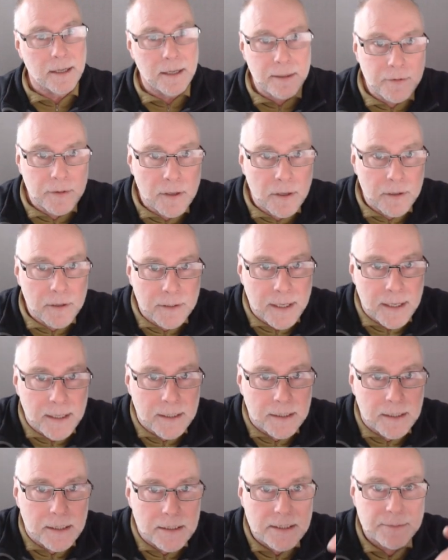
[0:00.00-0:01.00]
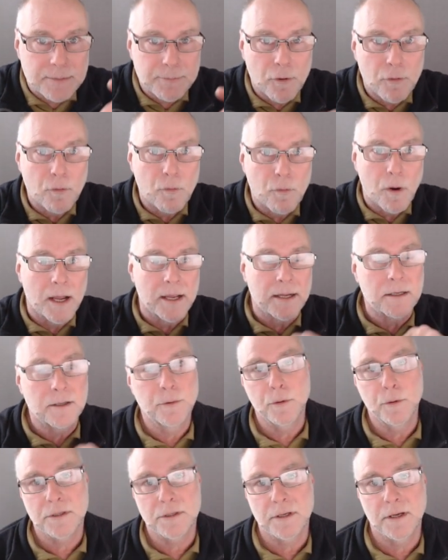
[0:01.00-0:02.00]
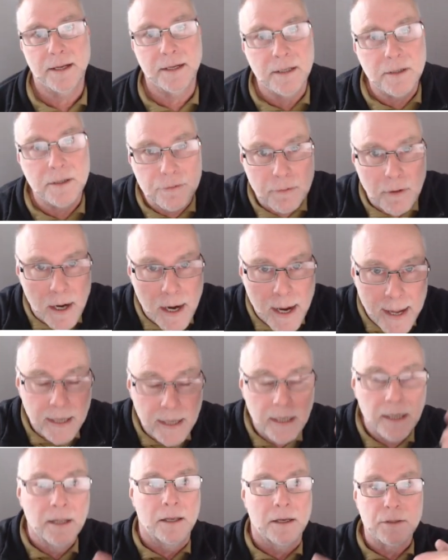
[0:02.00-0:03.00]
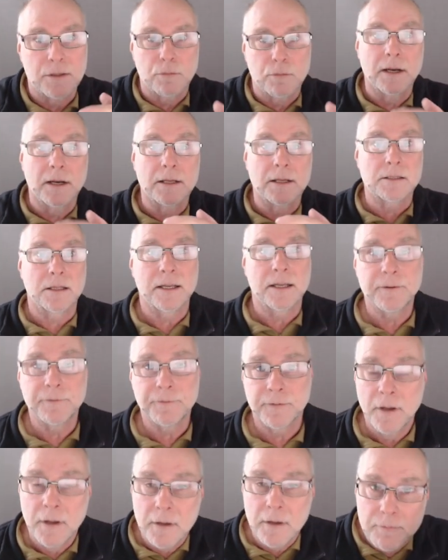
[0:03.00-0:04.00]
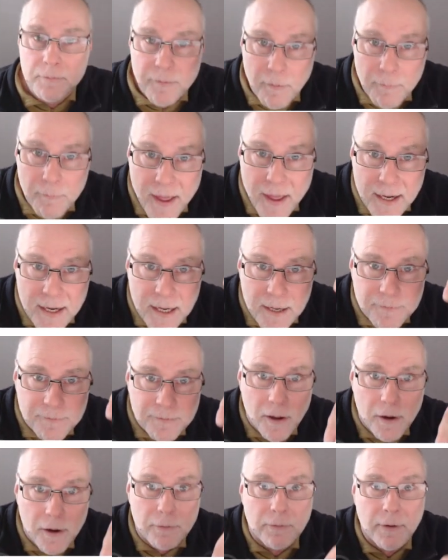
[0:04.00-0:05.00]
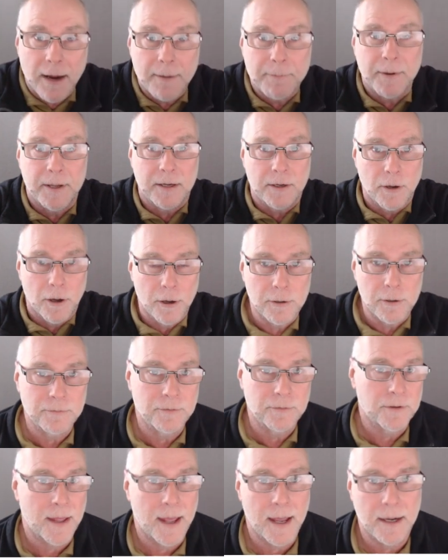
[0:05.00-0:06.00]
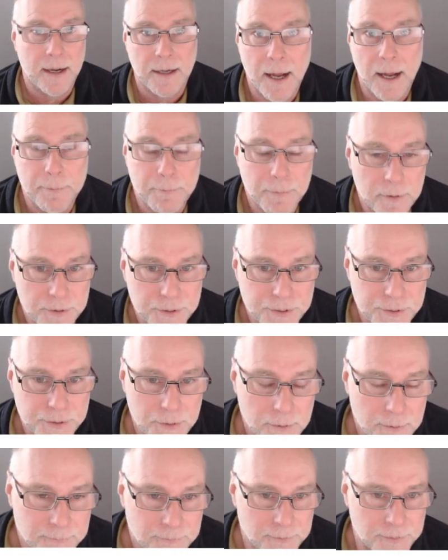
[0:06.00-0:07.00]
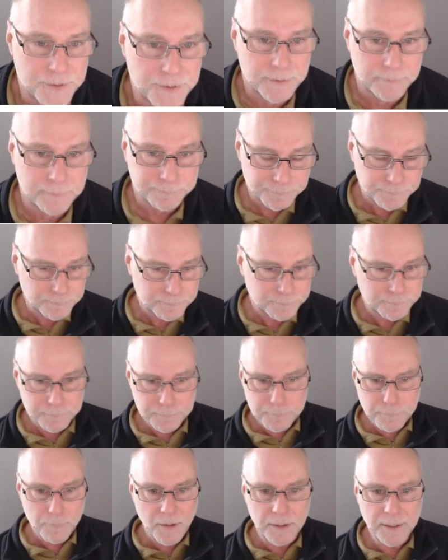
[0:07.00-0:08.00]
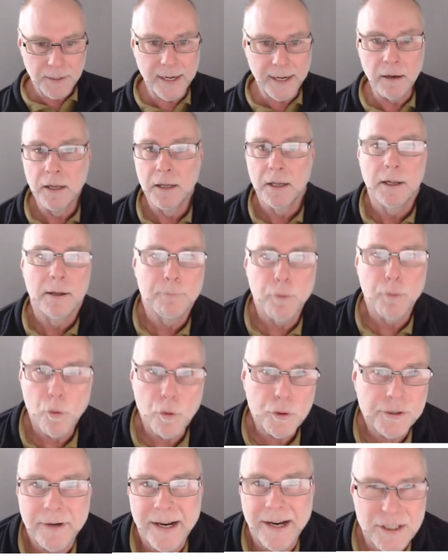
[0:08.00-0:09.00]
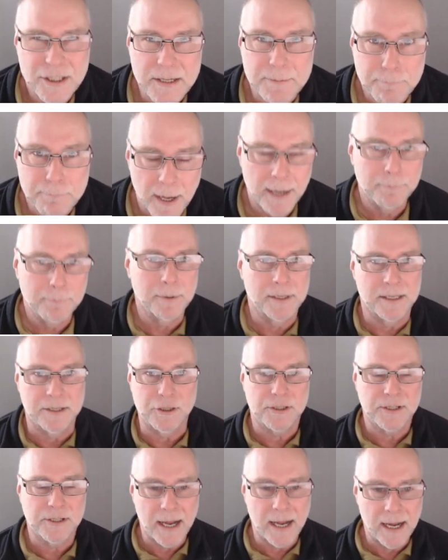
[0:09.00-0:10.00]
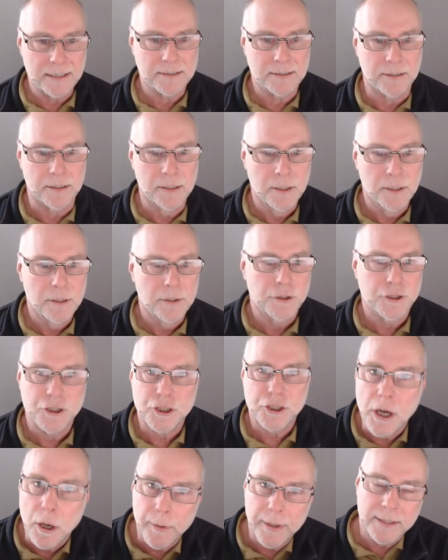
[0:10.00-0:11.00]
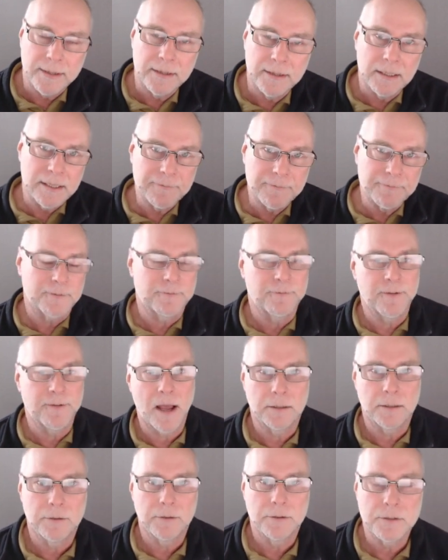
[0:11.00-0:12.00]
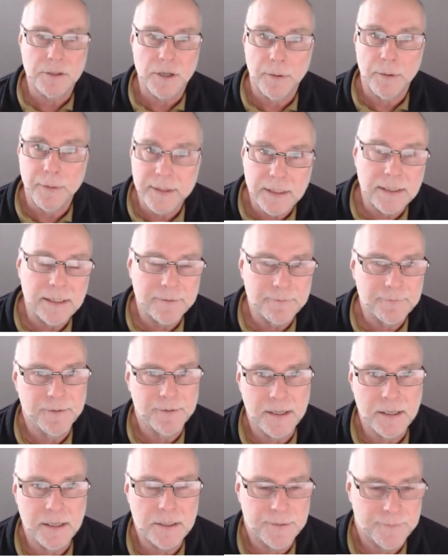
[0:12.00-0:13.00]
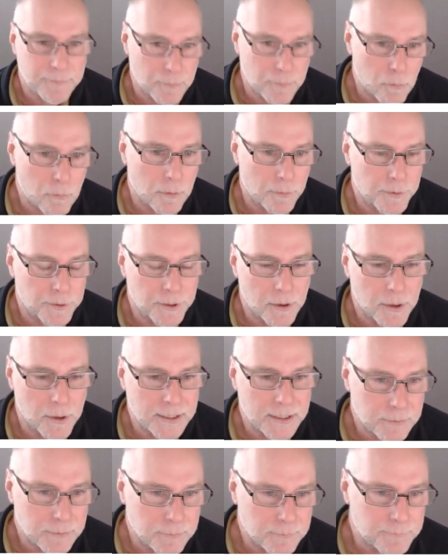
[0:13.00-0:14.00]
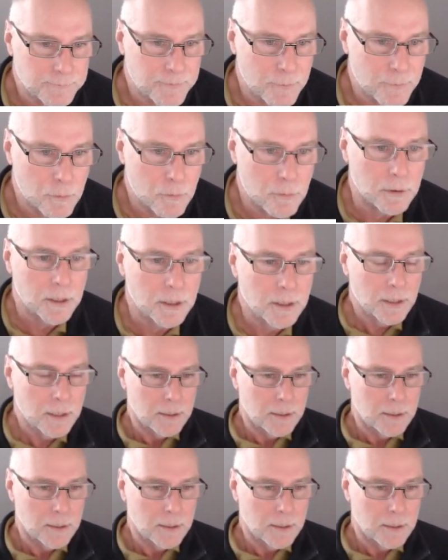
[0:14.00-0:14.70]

Even though you're getting that small wake, you're also getting drag as well as lift from that airflow wrapping over that upper surface. Now, Porsche actually published data showing the lift values, showing the lift figures for the 924.